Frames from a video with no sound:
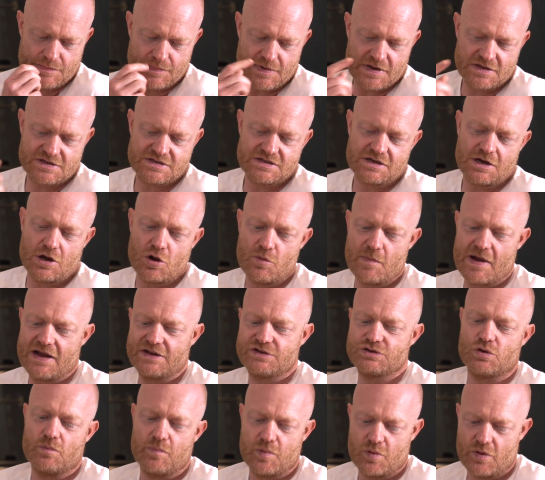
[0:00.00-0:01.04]
But to go back
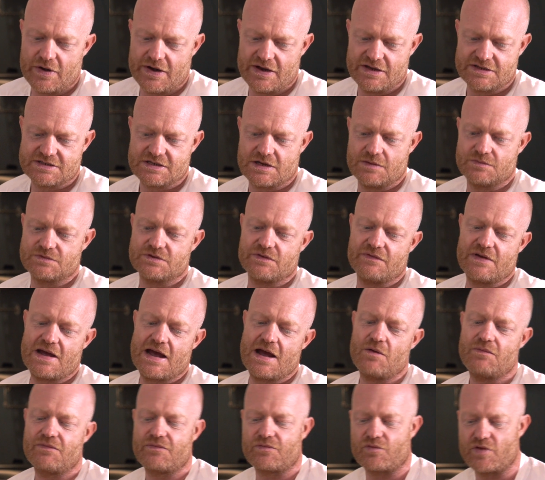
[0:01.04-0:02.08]
to your point in terms of
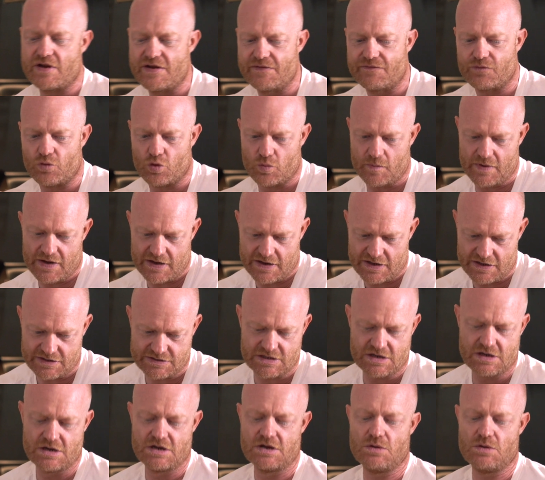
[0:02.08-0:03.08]
how freeform it is,